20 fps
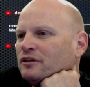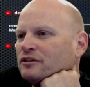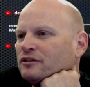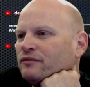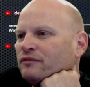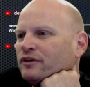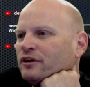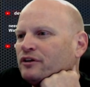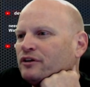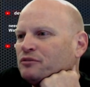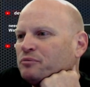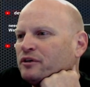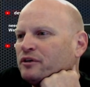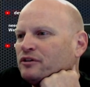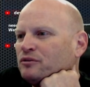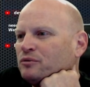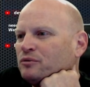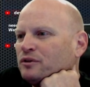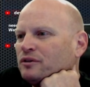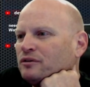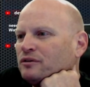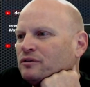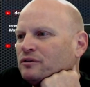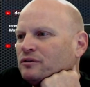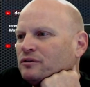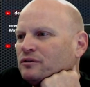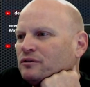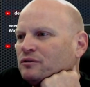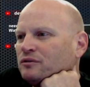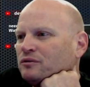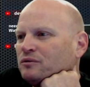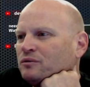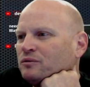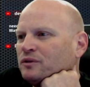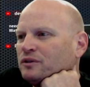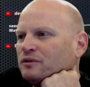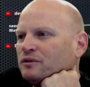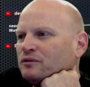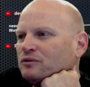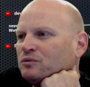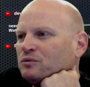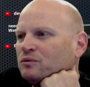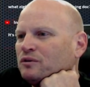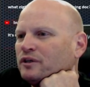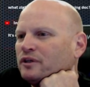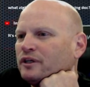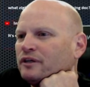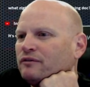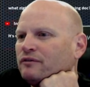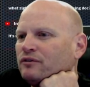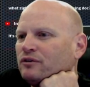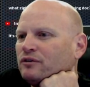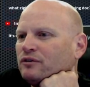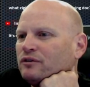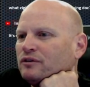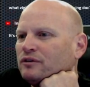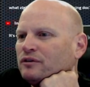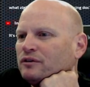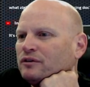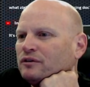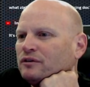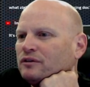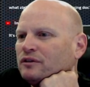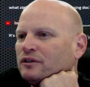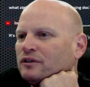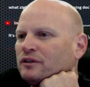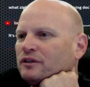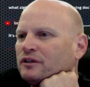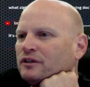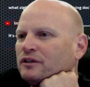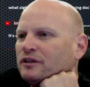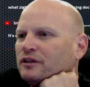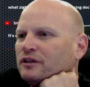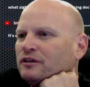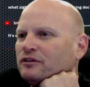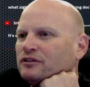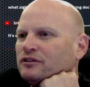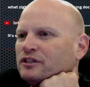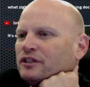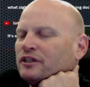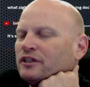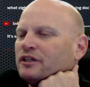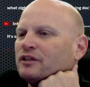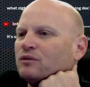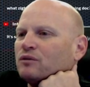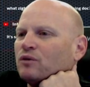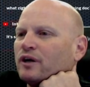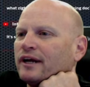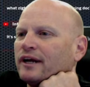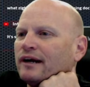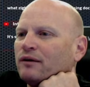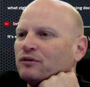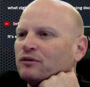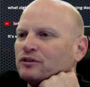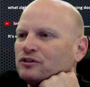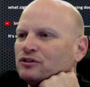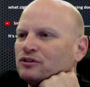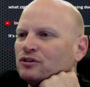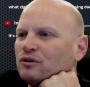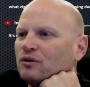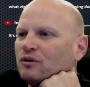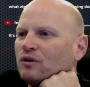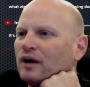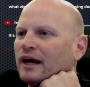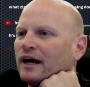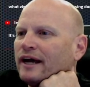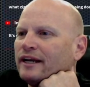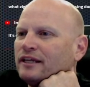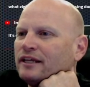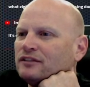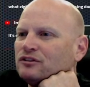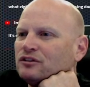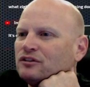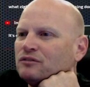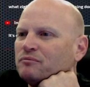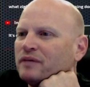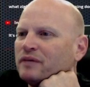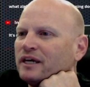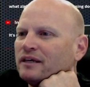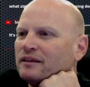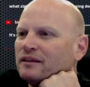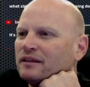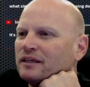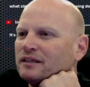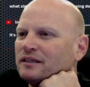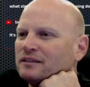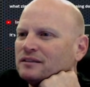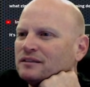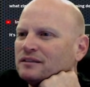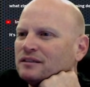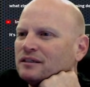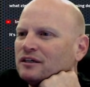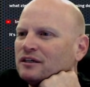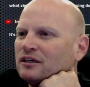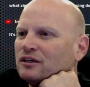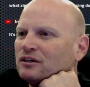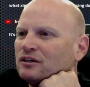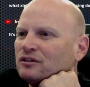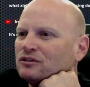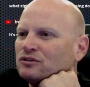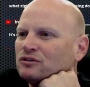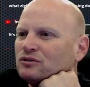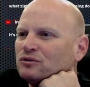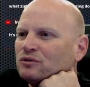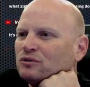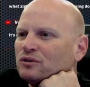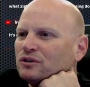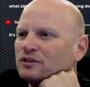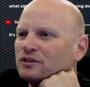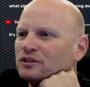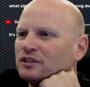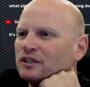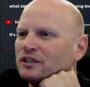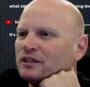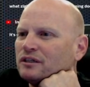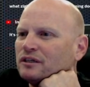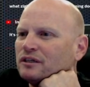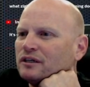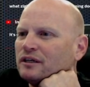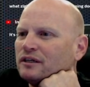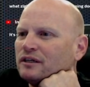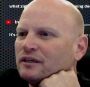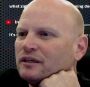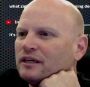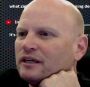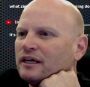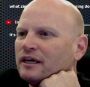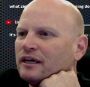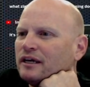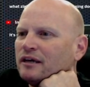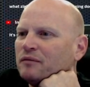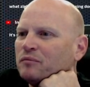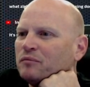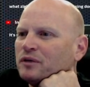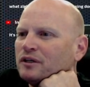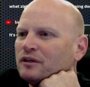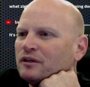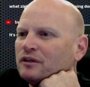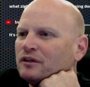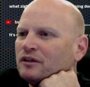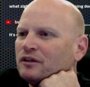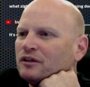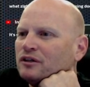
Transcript: This configuration provides you with uh, which will have your energy in kilowatt hours. So I need to make this source name